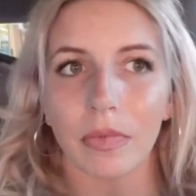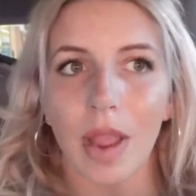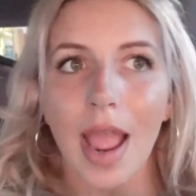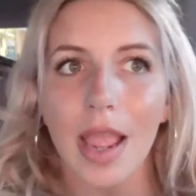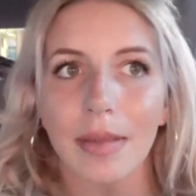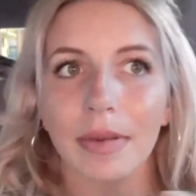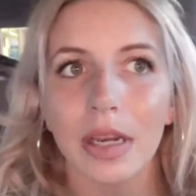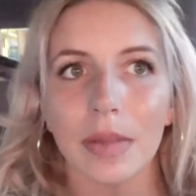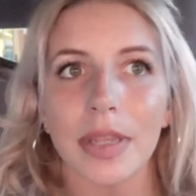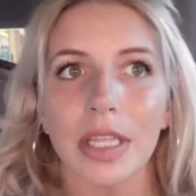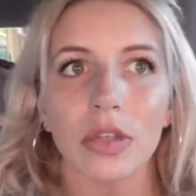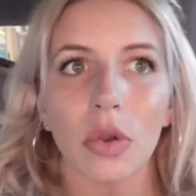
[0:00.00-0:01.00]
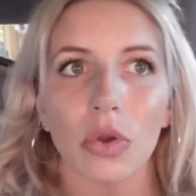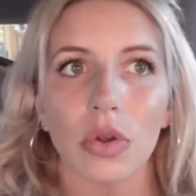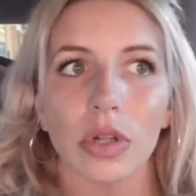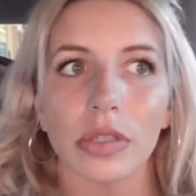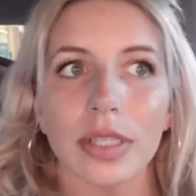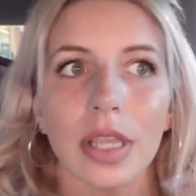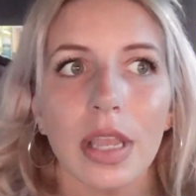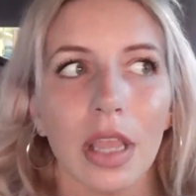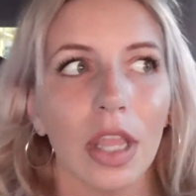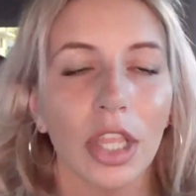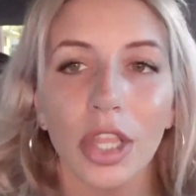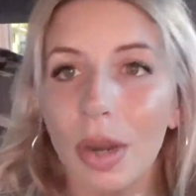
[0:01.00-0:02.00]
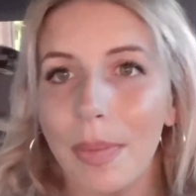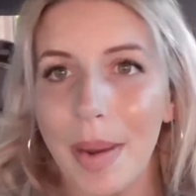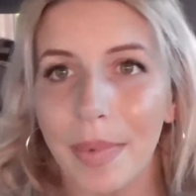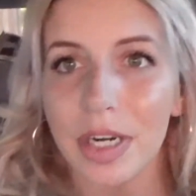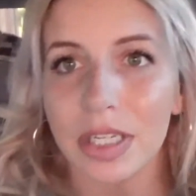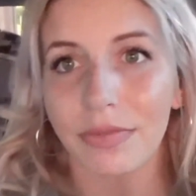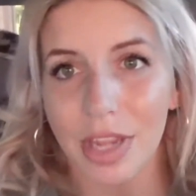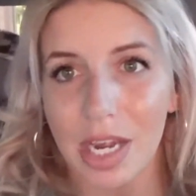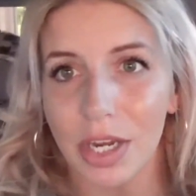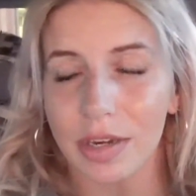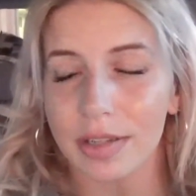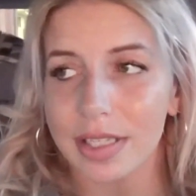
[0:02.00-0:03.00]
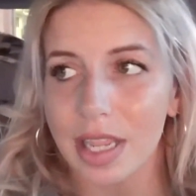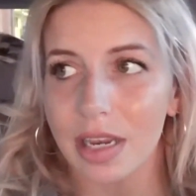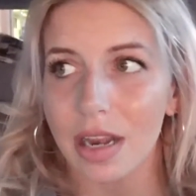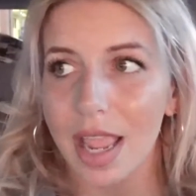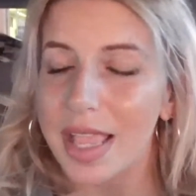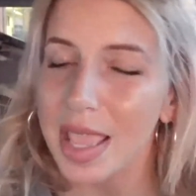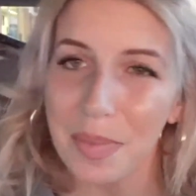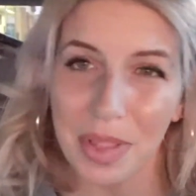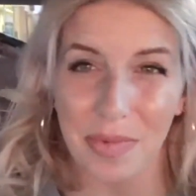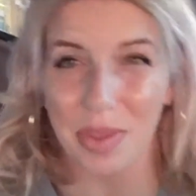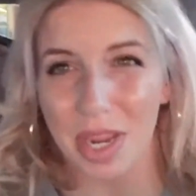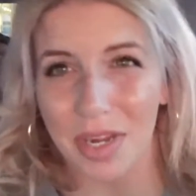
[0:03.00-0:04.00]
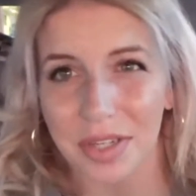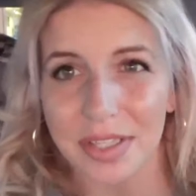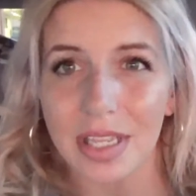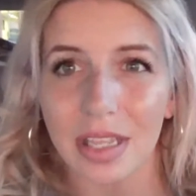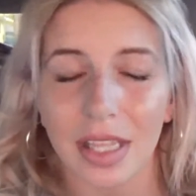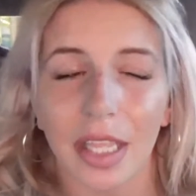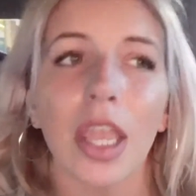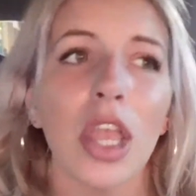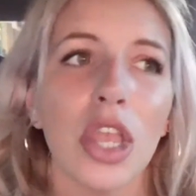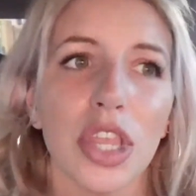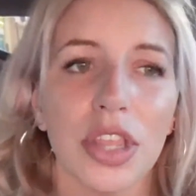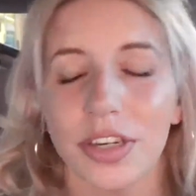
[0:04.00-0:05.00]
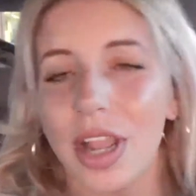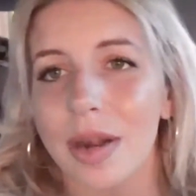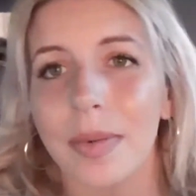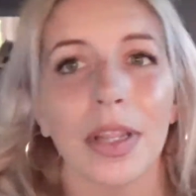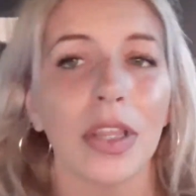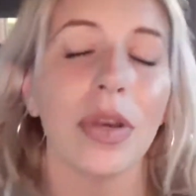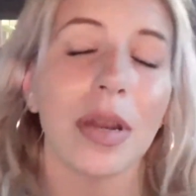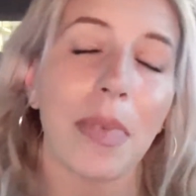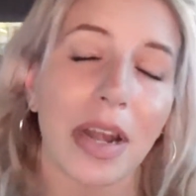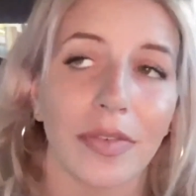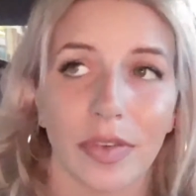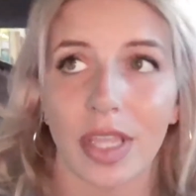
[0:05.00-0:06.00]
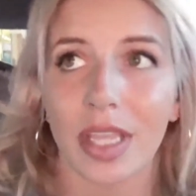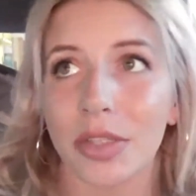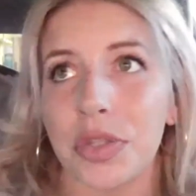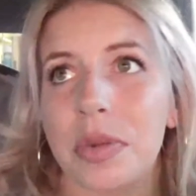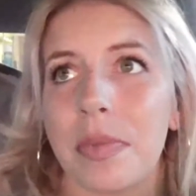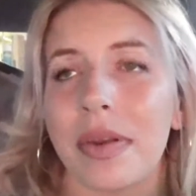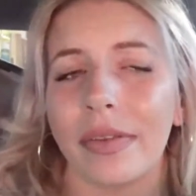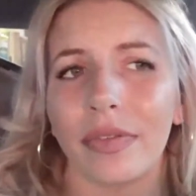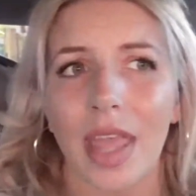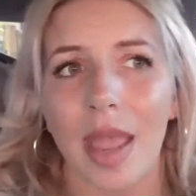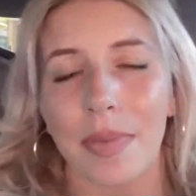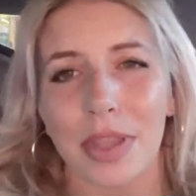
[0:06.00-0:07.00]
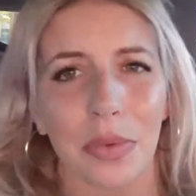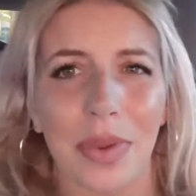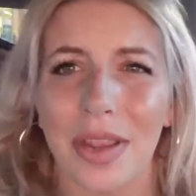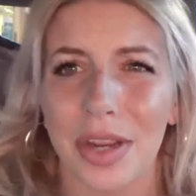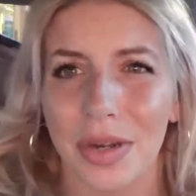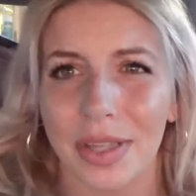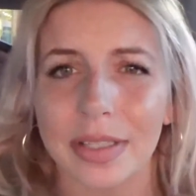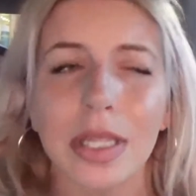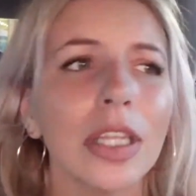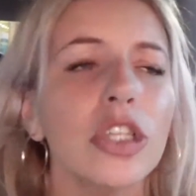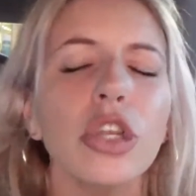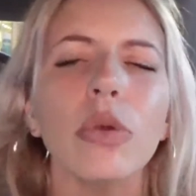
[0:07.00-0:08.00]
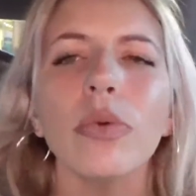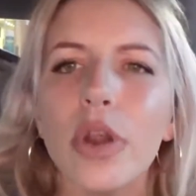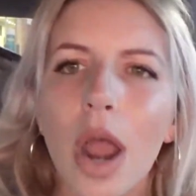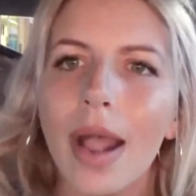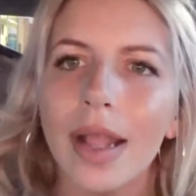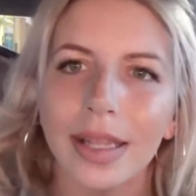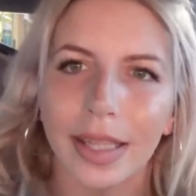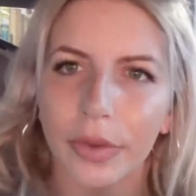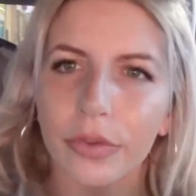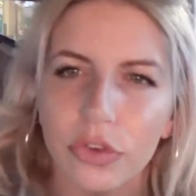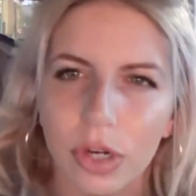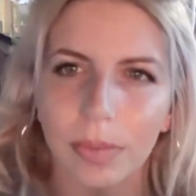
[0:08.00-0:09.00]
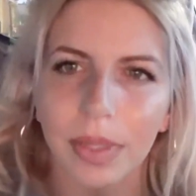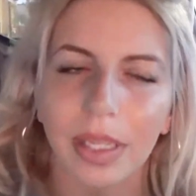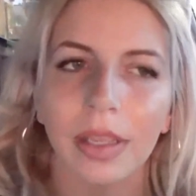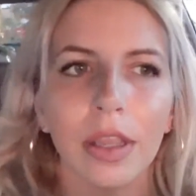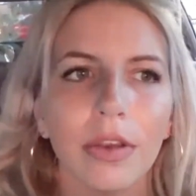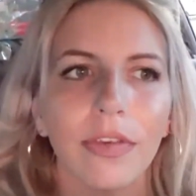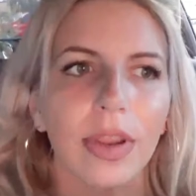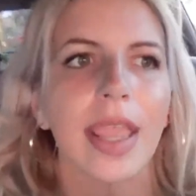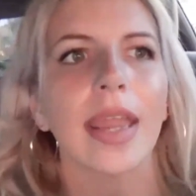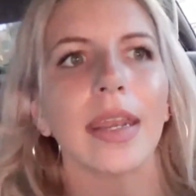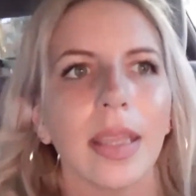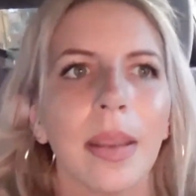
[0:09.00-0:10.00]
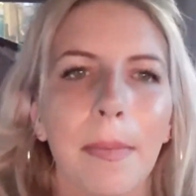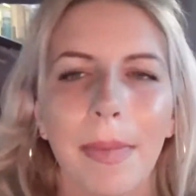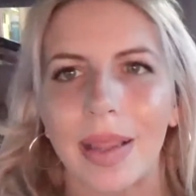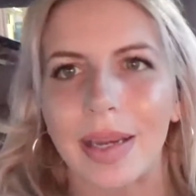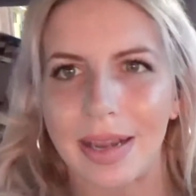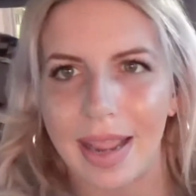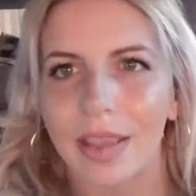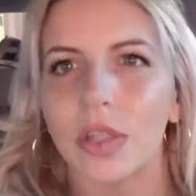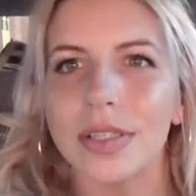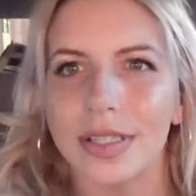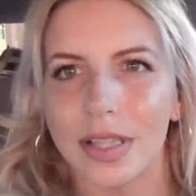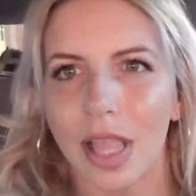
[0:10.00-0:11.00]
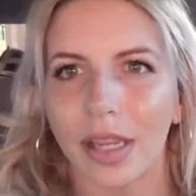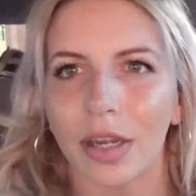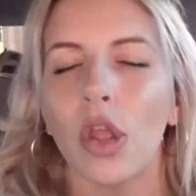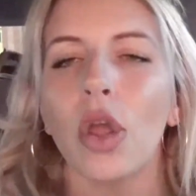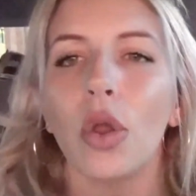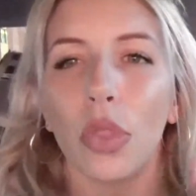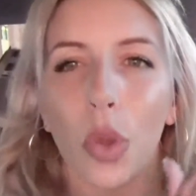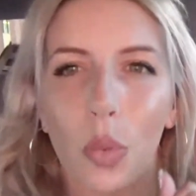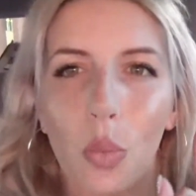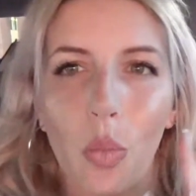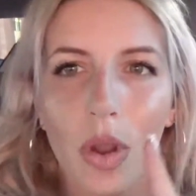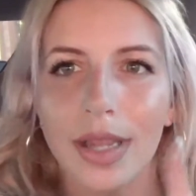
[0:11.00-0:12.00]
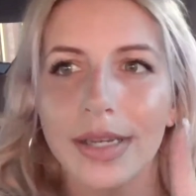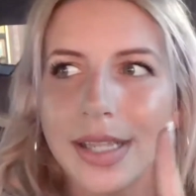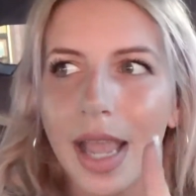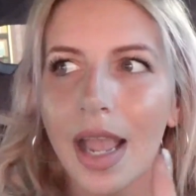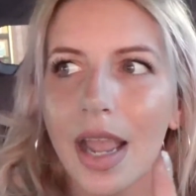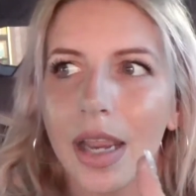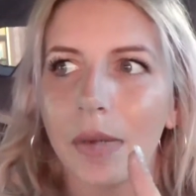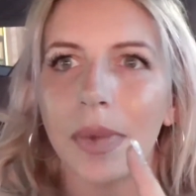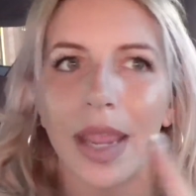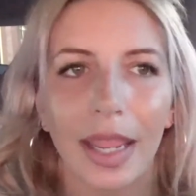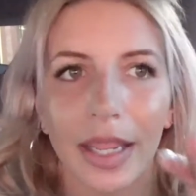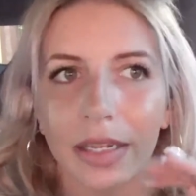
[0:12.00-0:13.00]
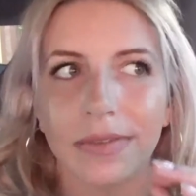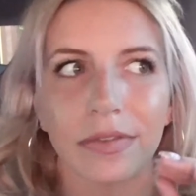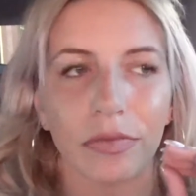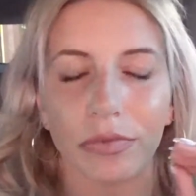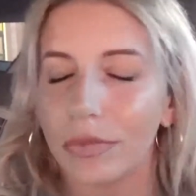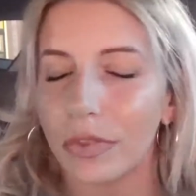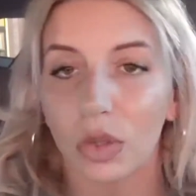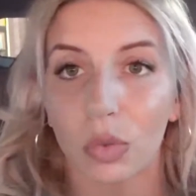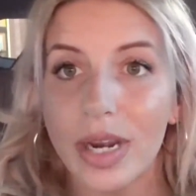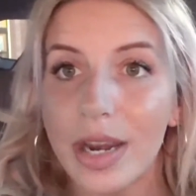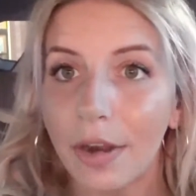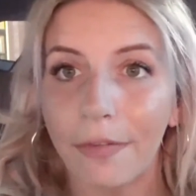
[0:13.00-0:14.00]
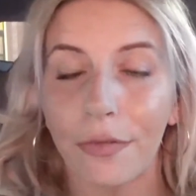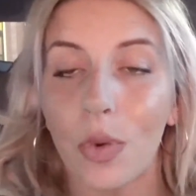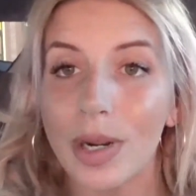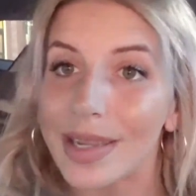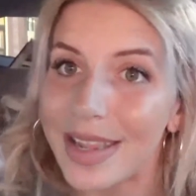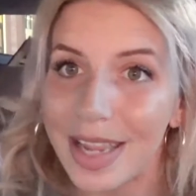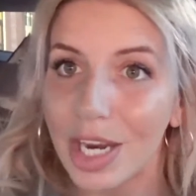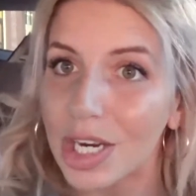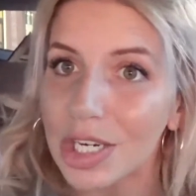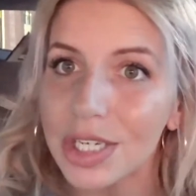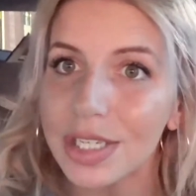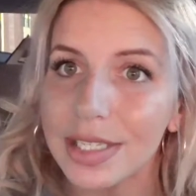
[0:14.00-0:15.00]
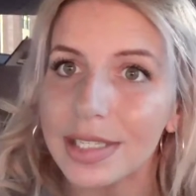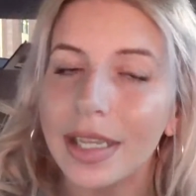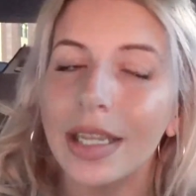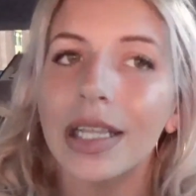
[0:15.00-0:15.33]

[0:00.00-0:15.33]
I'm going to be told, you're a bad person for getting your nails done. I can't believe you got your nails done. Like, you're talking about you need money for this, you need money for that, but you ain't got your nails done. Like, do not guilt trip me for getting my nails done the one time in 3 or 4 years.